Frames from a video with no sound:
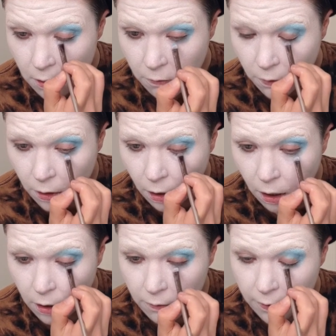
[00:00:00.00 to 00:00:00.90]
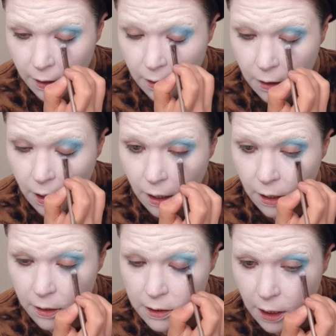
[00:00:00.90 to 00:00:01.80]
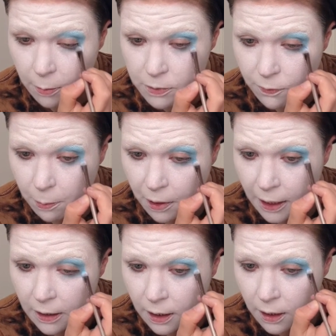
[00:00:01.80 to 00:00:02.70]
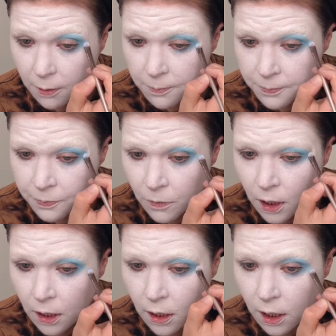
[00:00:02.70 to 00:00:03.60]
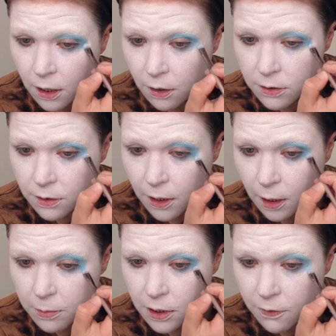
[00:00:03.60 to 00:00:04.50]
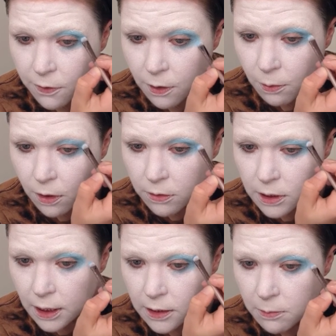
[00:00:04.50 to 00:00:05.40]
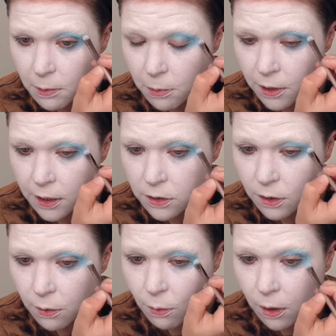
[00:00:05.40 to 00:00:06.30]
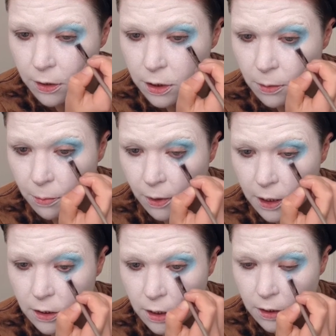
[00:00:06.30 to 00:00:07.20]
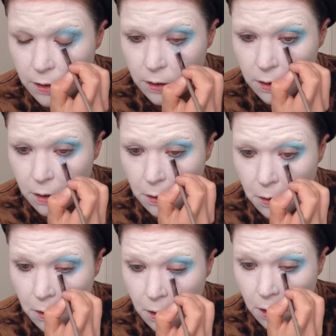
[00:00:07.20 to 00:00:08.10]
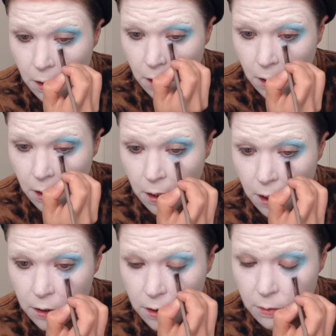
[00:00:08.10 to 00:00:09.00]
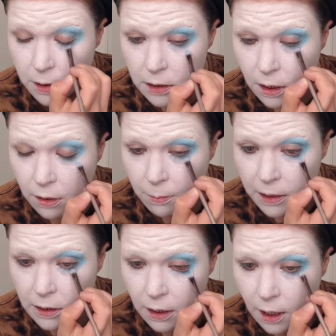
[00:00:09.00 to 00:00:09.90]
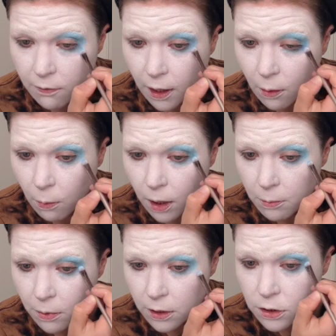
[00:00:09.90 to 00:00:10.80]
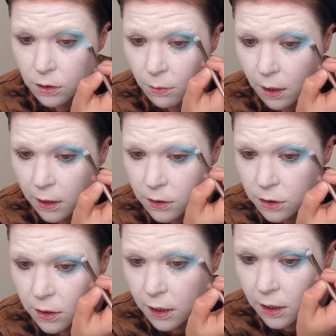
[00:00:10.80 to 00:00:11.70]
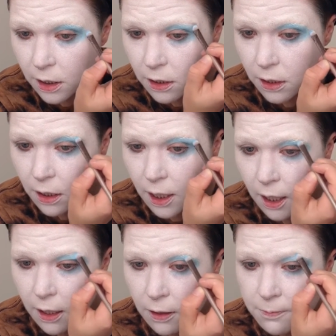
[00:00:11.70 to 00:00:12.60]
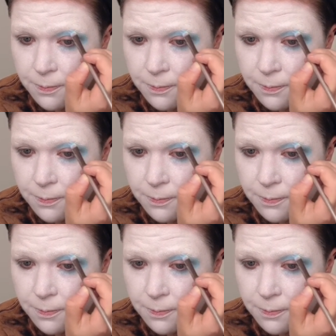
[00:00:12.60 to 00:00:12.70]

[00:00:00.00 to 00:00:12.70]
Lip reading: for all of it, and this helps for blending, and it also helps if you're one of those lazy people that don't wash your brushes. It just means that you basically have like one brush to wash at the end of the day